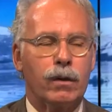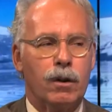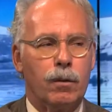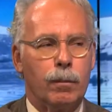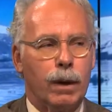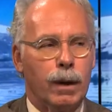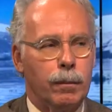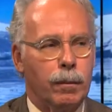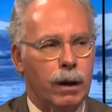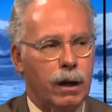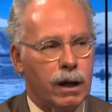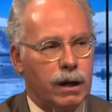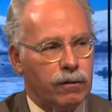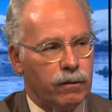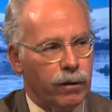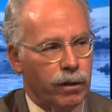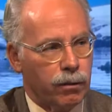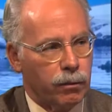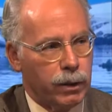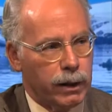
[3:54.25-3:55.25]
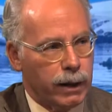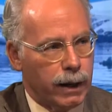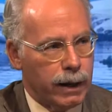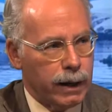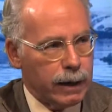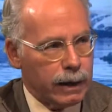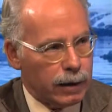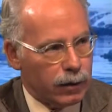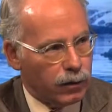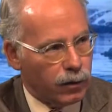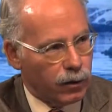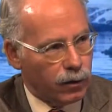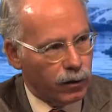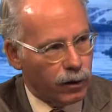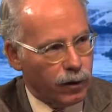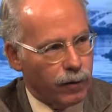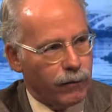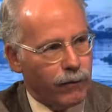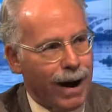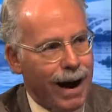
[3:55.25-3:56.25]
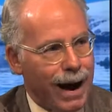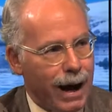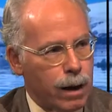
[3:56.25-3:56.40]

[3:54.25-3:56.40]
through my mind for three days is if